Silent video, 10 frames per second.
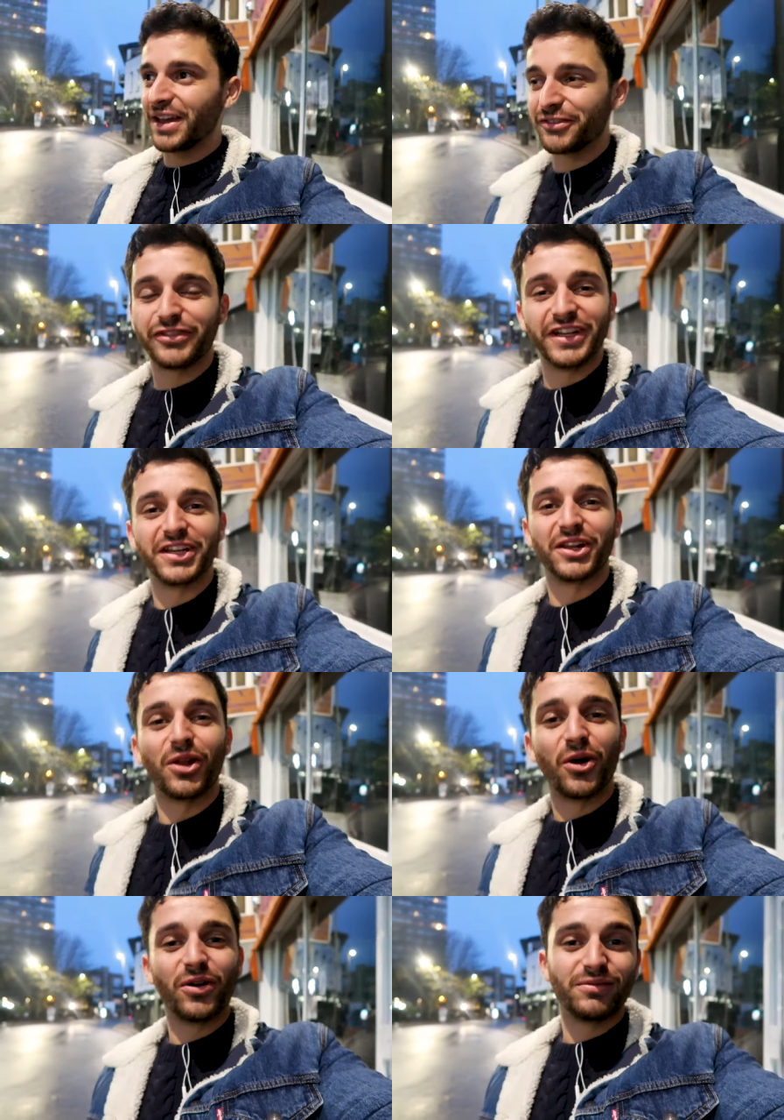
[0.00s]
I'm feeling a
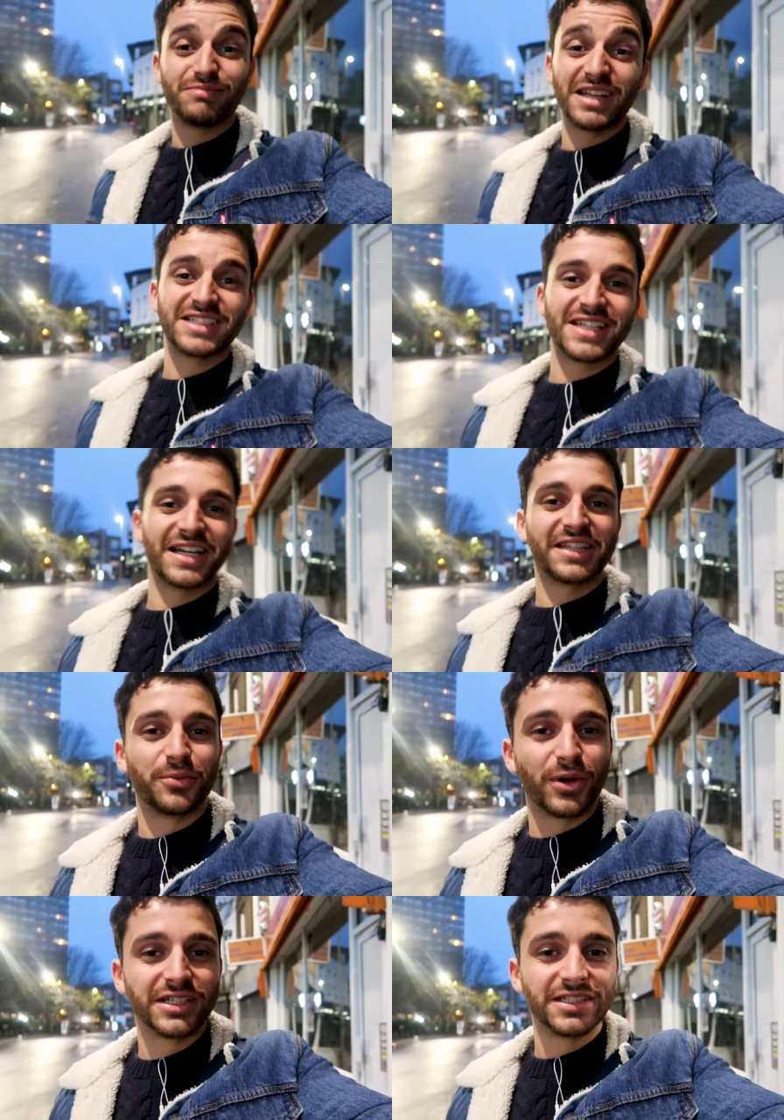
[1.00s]
lot less tired
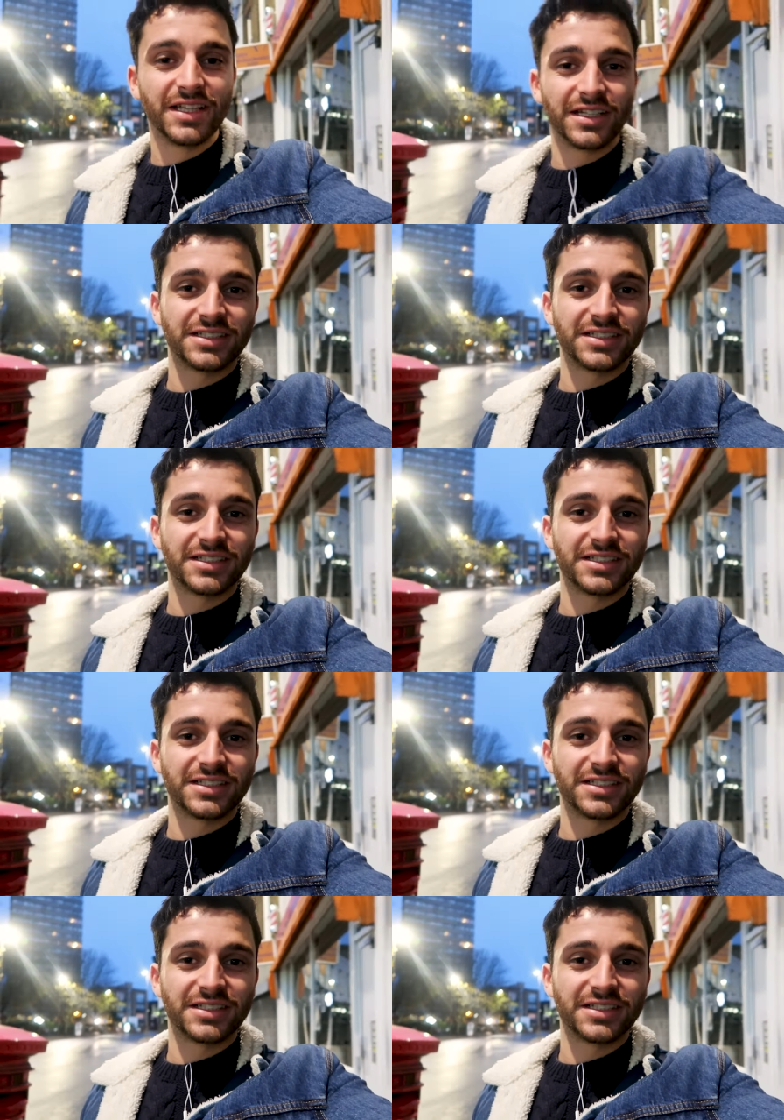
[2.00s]
than what I did